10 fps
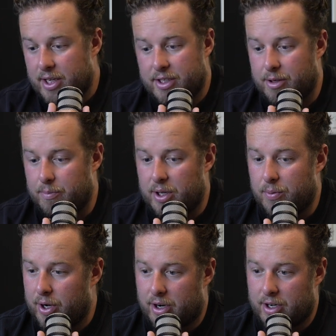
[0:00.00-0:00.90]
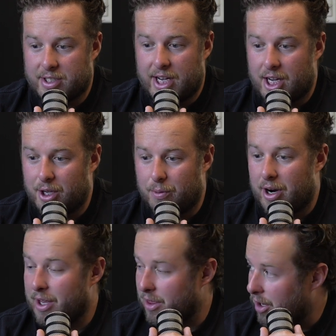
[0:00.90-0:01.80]
To me, we are exactly where
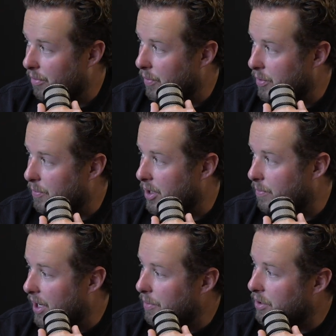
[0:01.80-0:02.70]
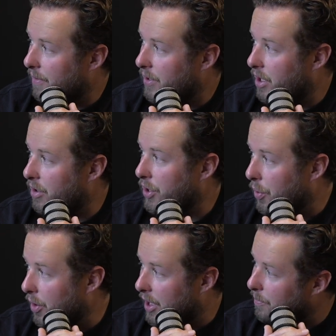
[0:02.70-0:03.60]
I thought we would be, but I would love to hear
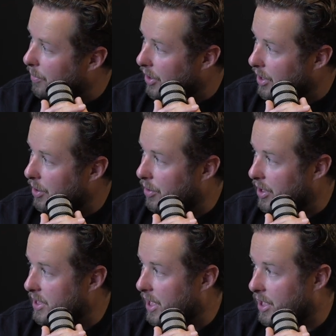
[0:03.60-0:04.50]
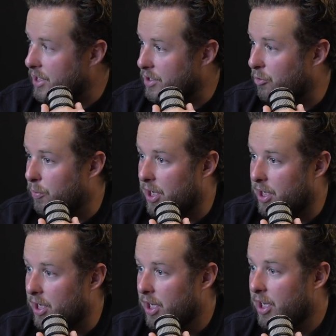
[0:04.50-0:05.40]
your input and your insight because you've
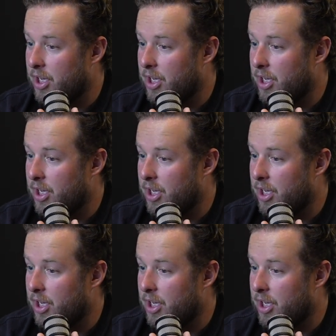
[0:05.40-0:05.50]
been